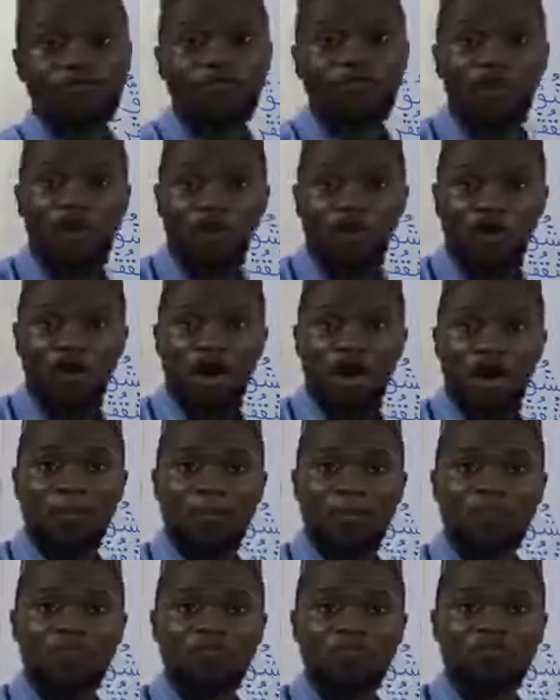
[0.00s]
for
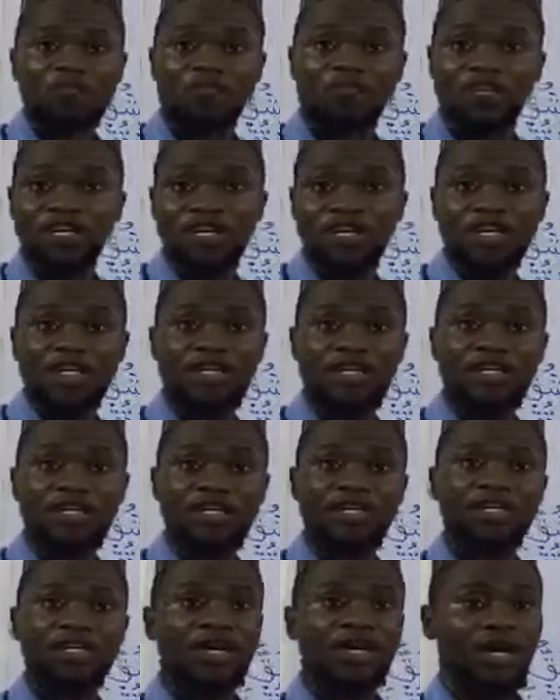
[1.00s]
the
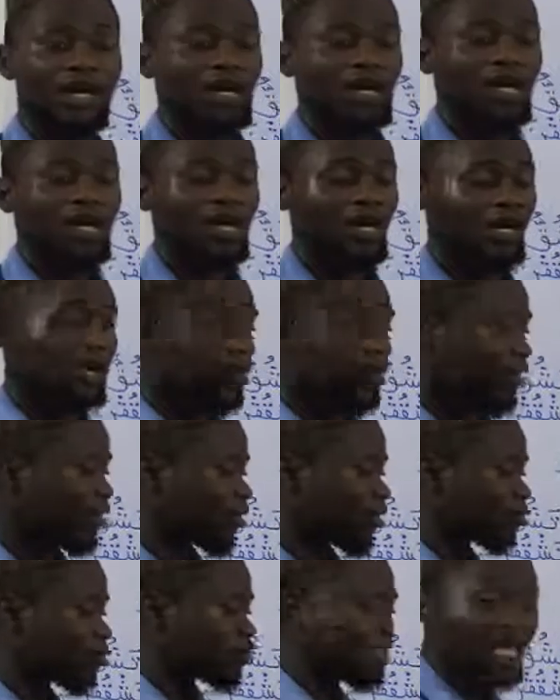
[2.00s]

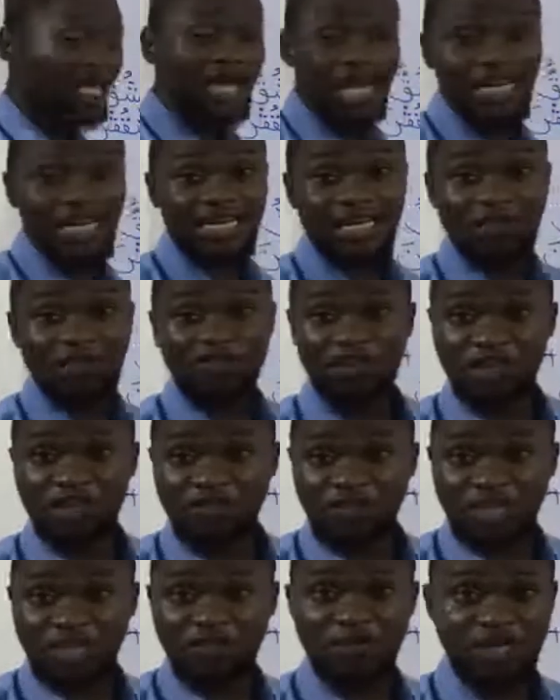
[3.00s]
Mutakallim, for the
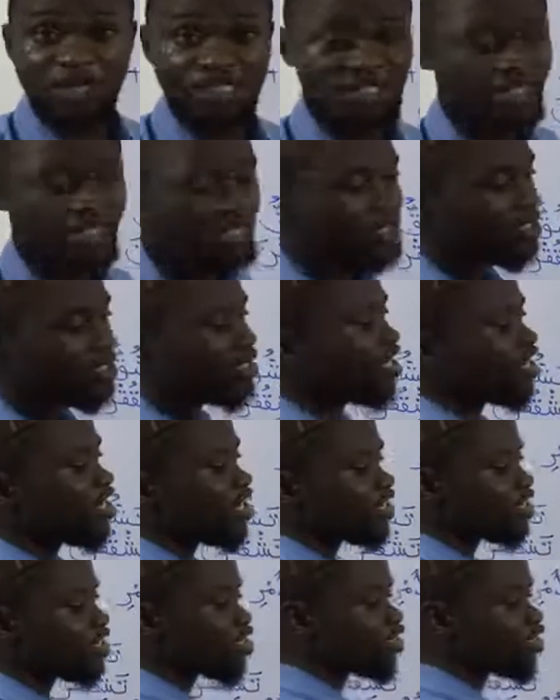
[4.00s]
first person, it is